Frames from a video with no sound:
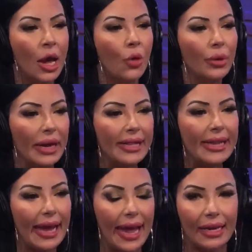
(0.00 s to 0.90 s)
When I
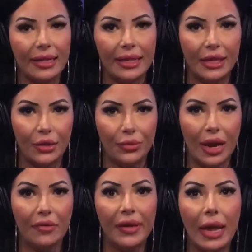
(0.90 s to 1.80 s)
see anything
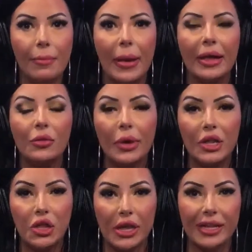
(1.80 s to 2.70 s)
UNLV, and by the way,
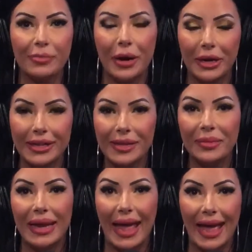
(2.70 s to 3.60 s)
Chase Bryner, because I'm
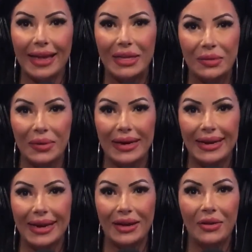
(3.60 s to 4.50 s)
gonna at you right
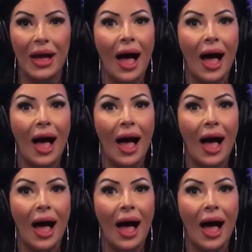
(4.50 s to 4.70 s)
now,